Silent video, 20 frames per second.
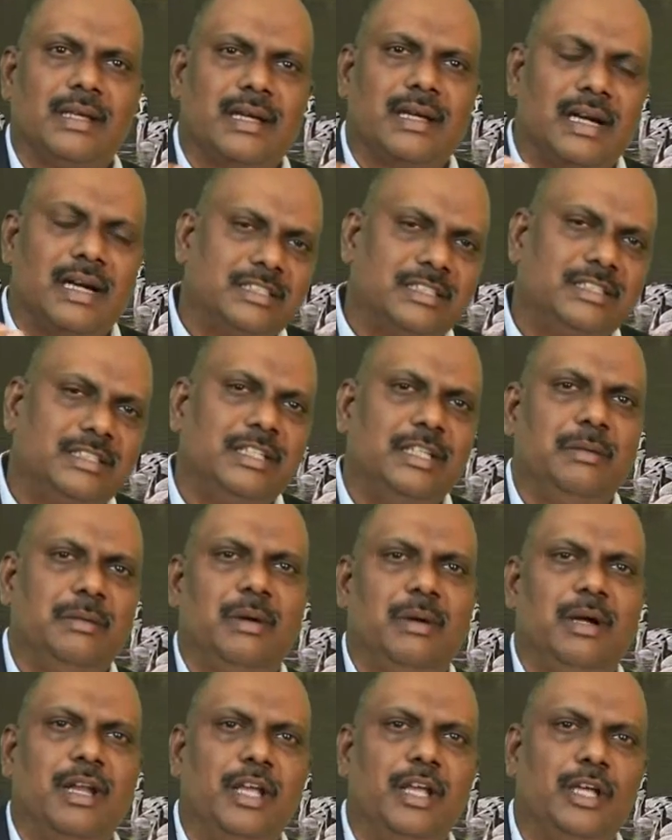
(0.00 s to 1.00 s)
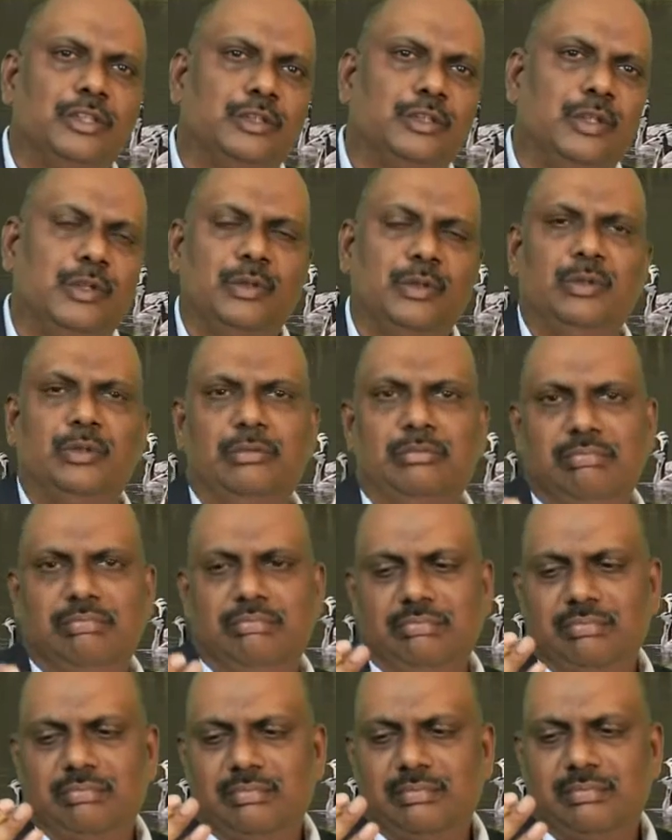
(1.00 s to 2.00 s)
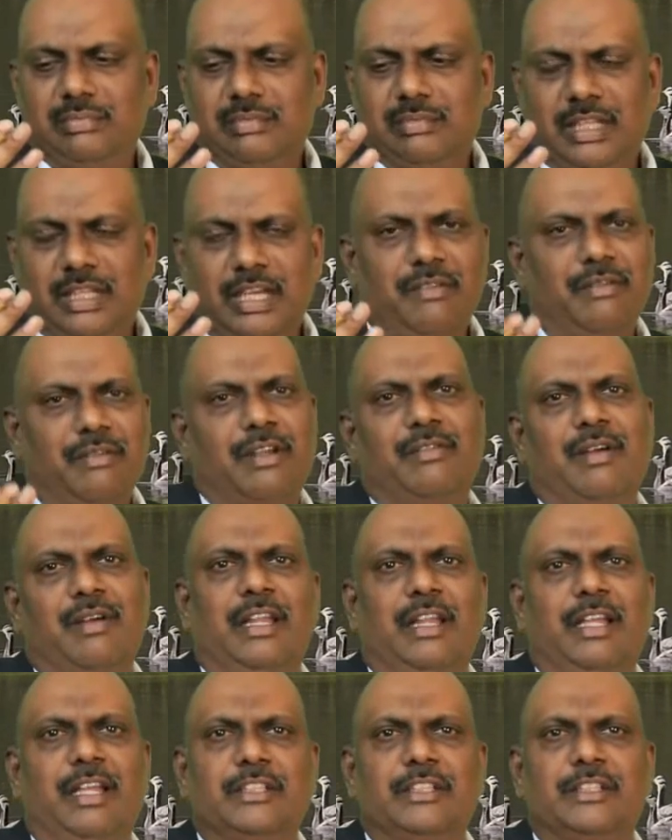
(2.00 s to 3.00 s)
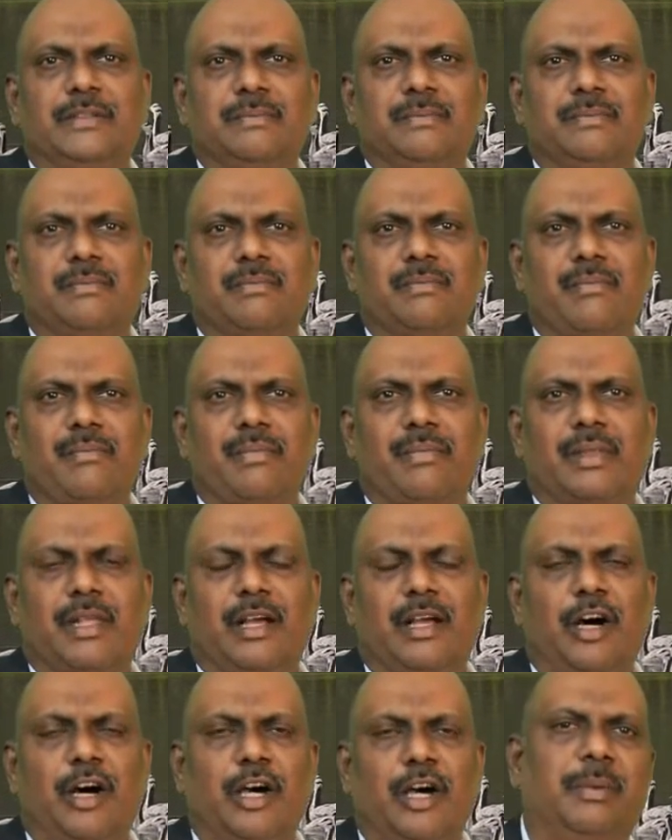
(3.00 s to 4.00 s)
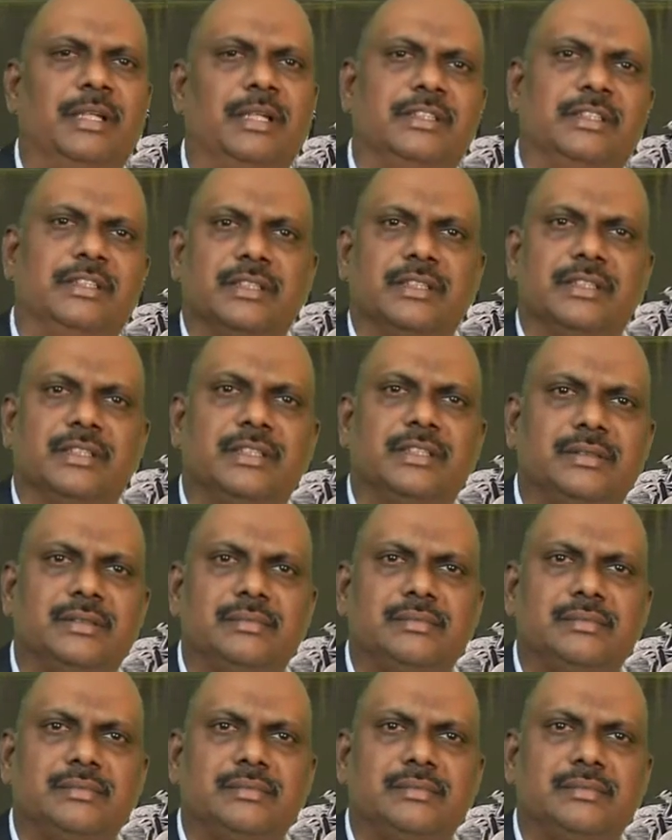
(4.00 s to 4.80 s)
cut the Himalayas through the river valleys or passes.